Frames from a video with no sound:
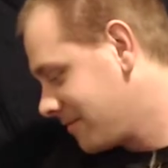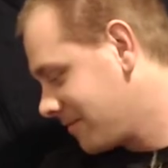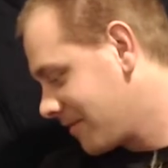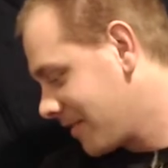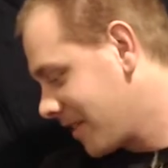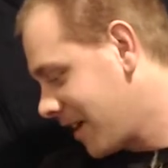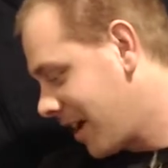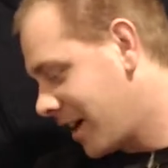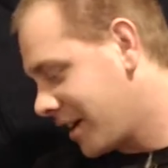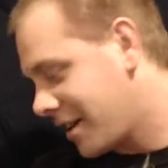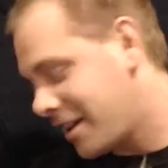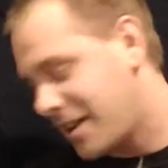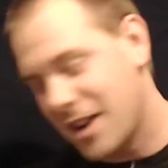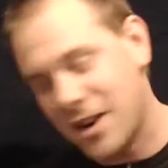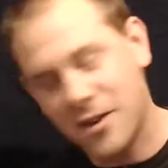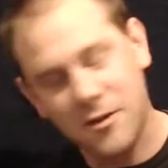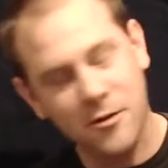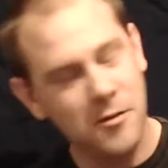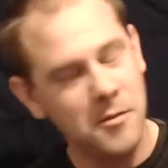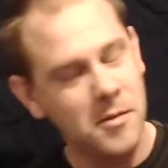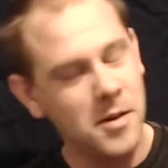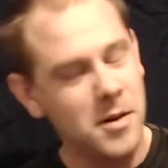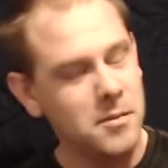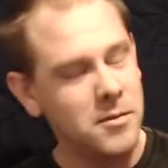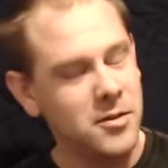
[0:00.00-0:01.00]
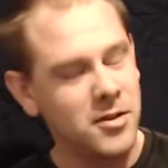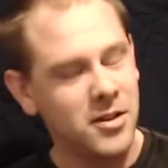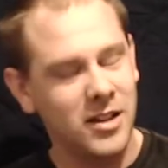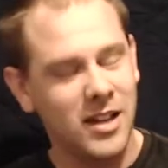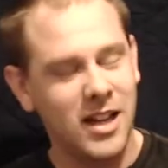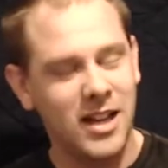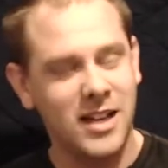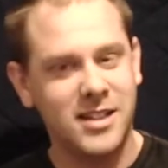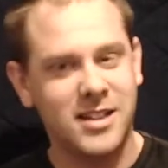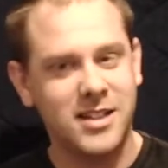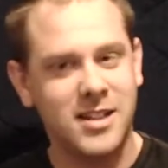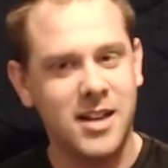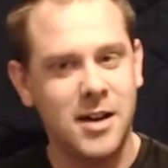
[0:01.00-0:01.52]
I can't remember the
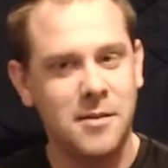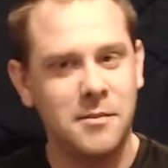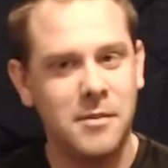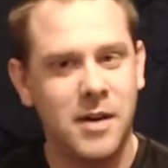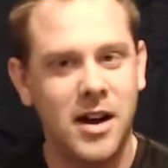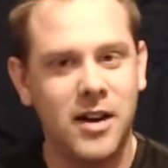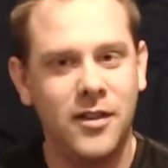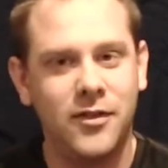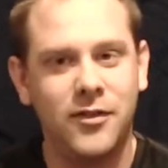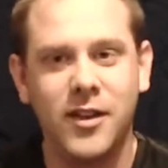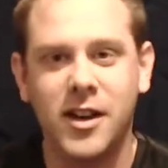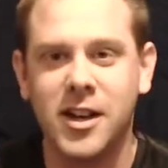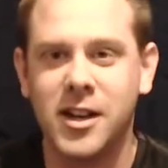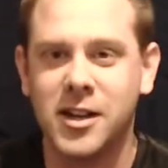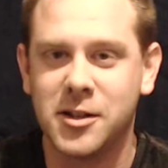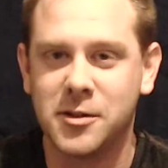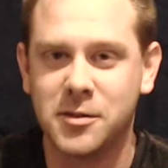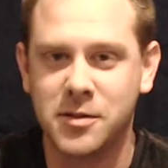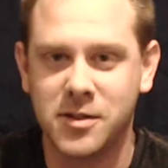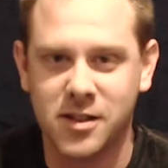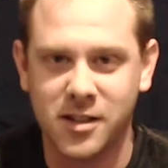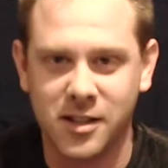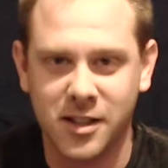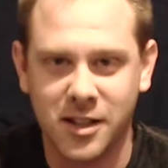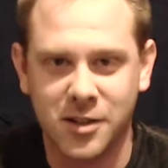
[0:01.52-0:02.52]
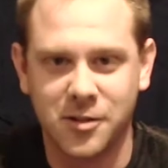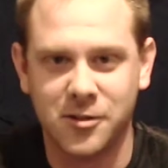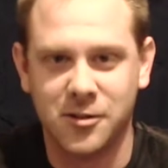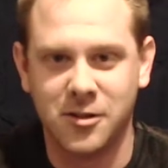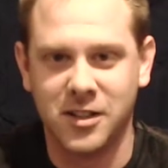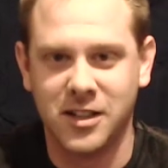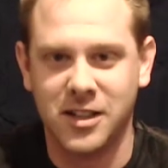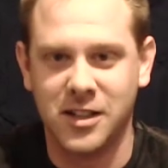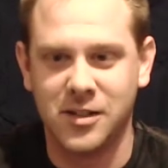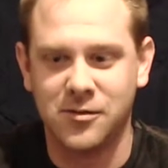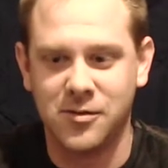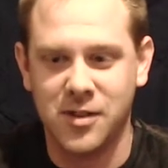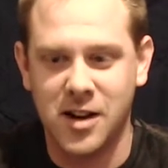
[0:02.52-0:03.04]
last time my face was
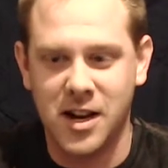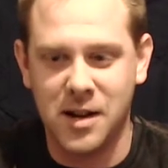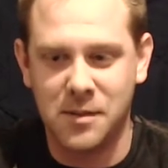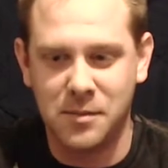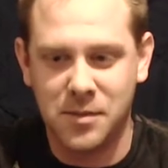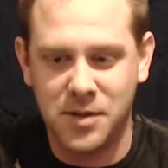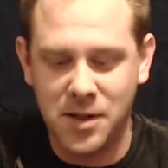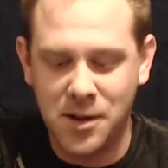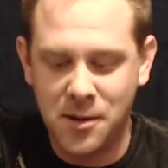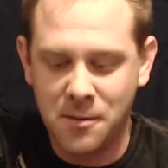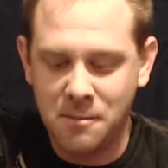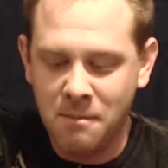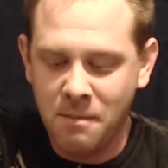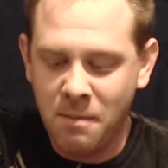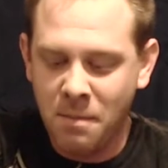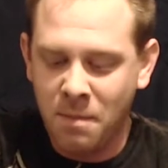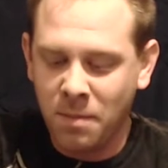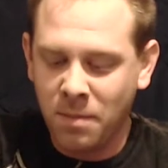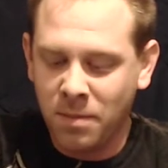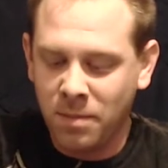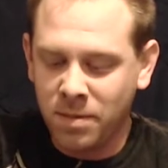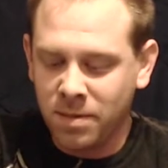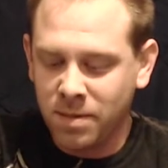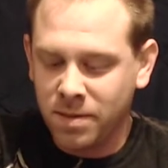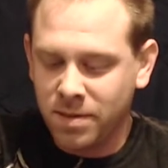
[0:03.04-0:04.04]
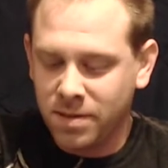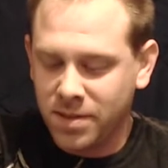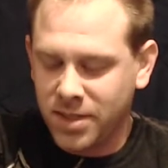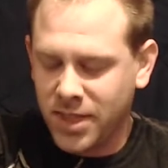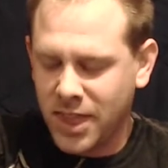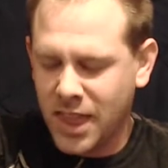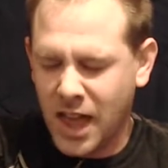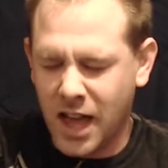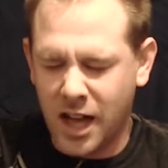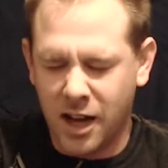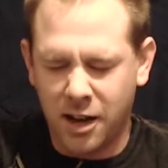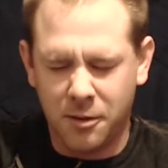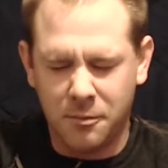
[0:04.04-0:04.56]
literally raped.
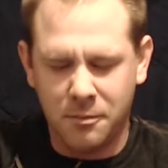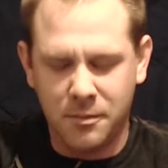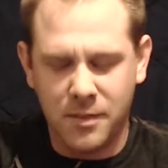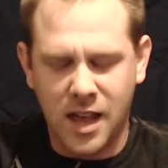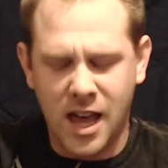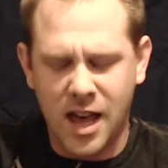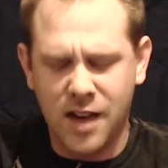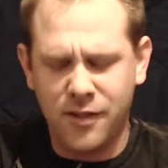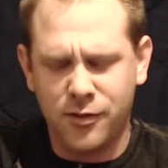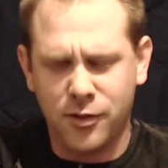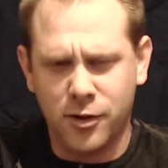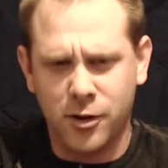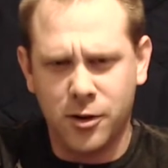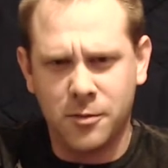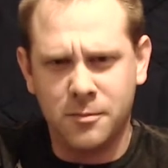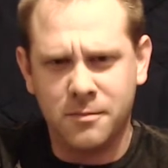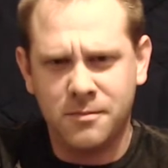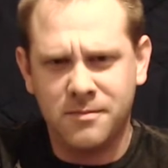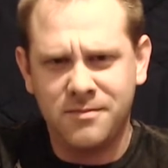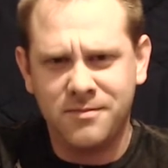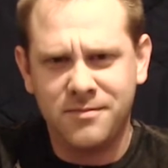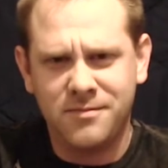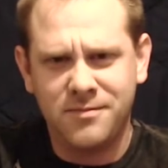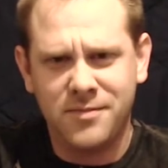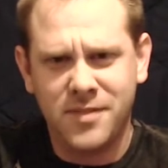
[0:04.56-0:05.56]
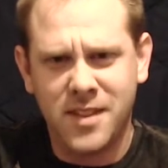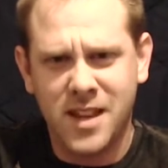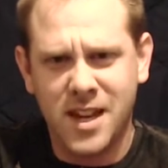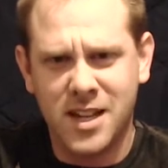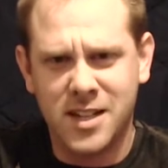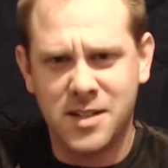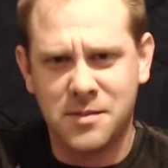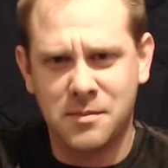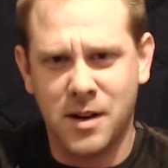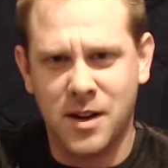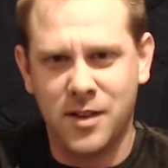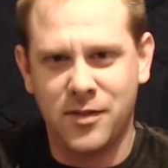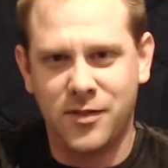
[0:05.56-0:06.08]
Ever
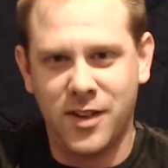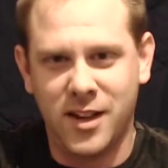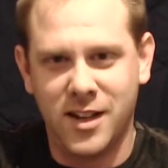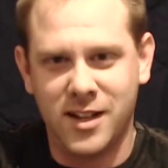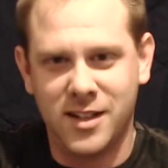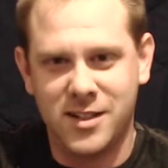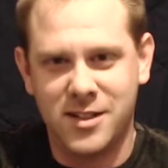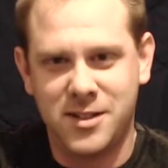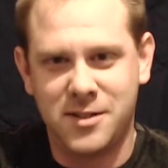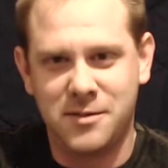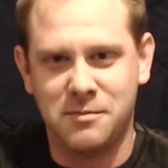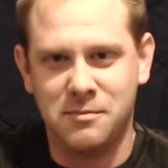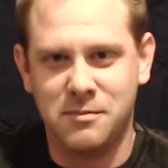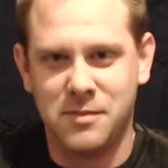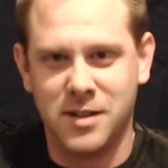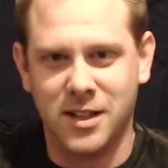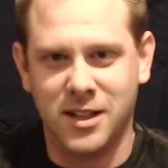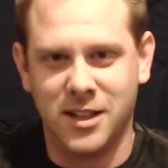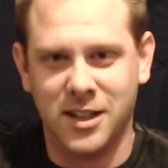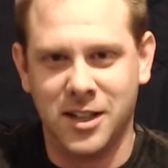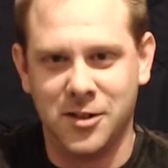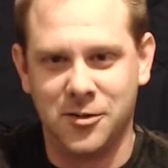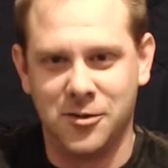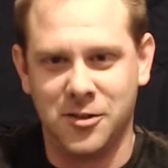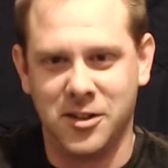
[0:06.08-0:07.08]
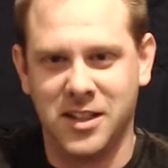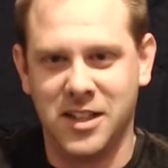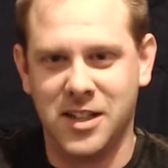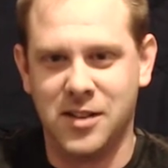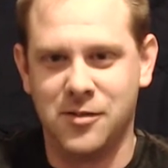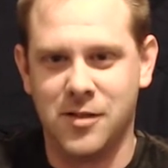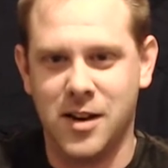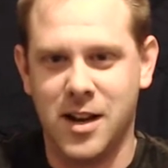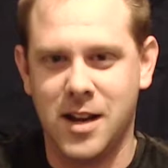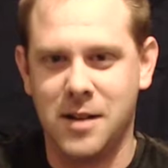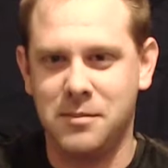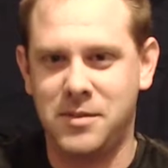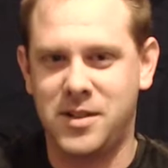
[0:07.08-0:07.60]
has my face been literally
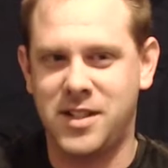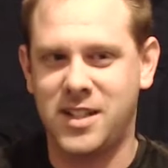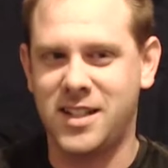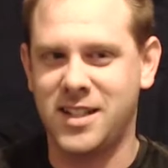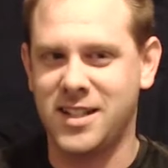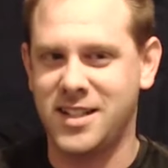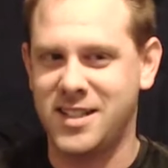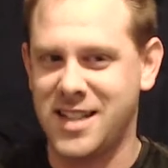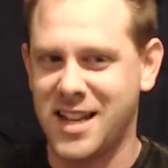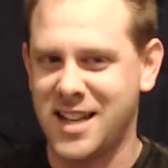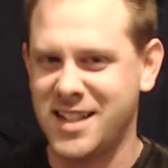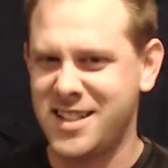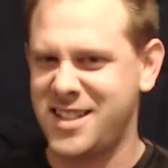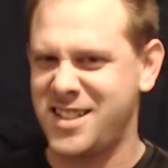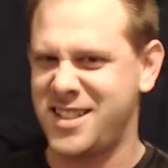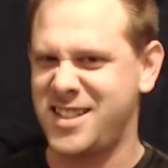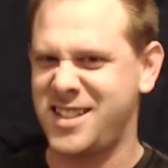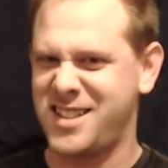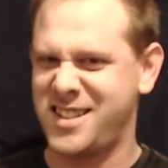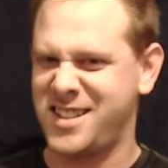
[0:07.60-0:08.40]
raped? Because that's...